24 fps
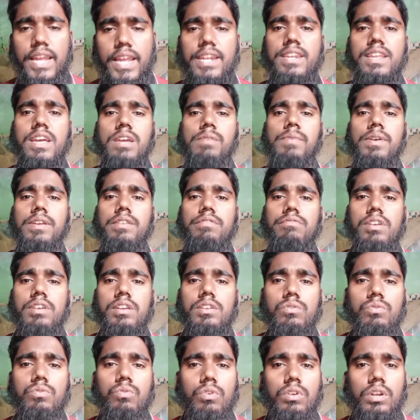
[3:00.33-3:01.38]
that time I try
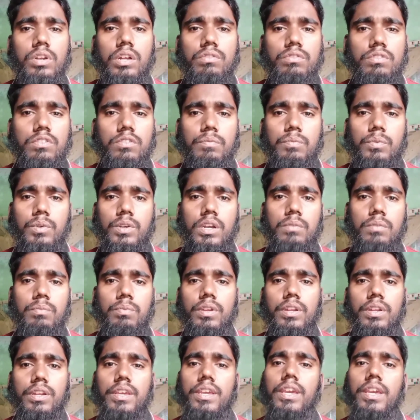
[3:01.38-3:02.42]
to write down this
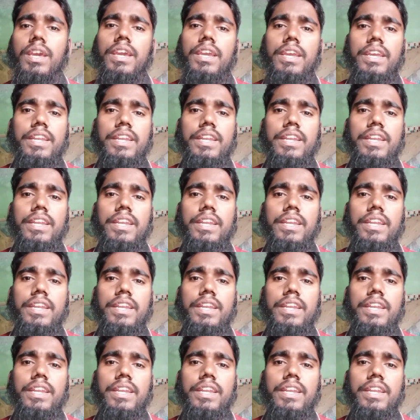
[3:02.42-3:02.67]
vocabulary.